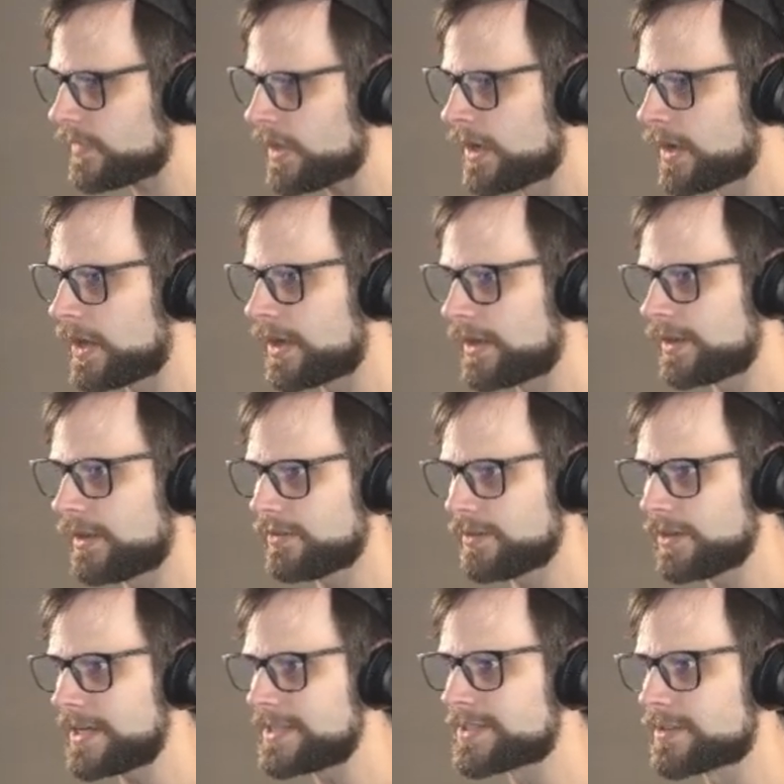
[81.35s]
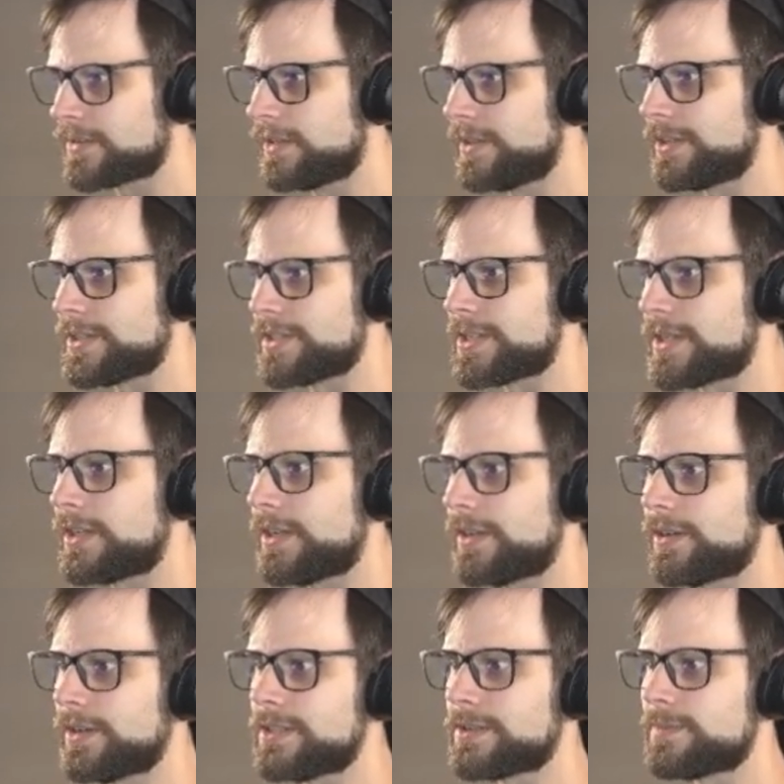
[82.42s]
Uh, another nice little addition
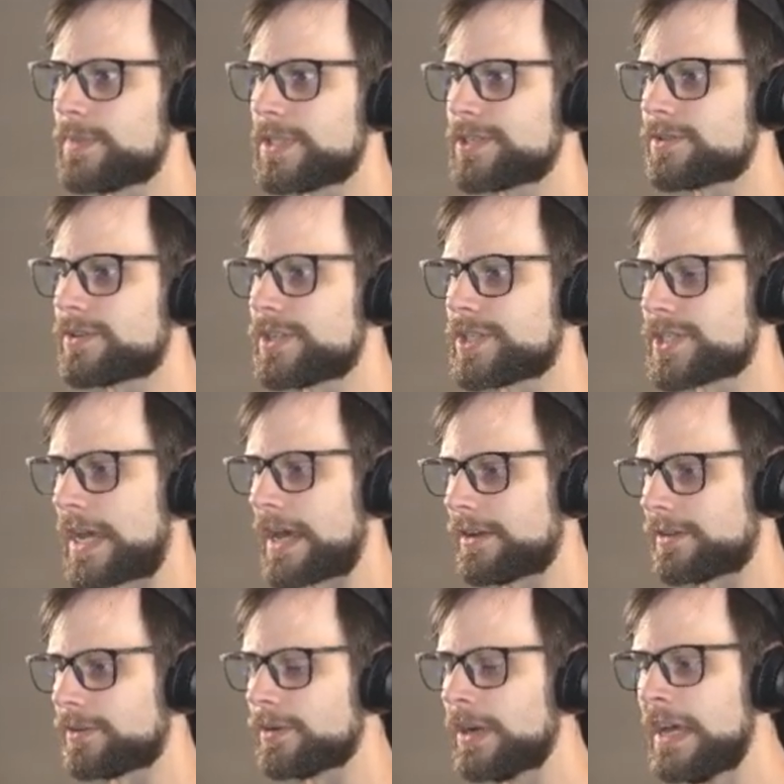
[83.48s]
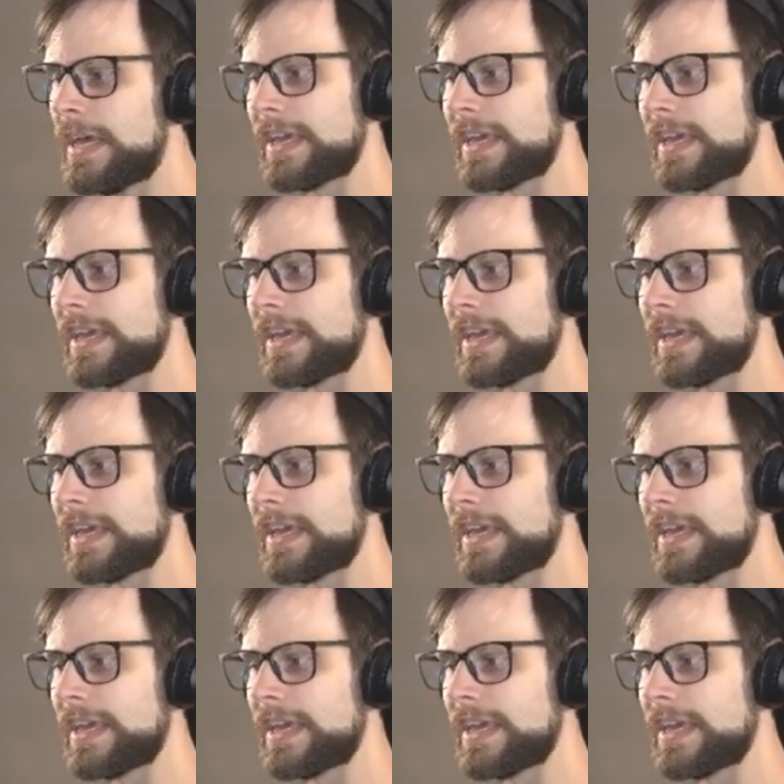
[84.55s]
here is Misery Shadow.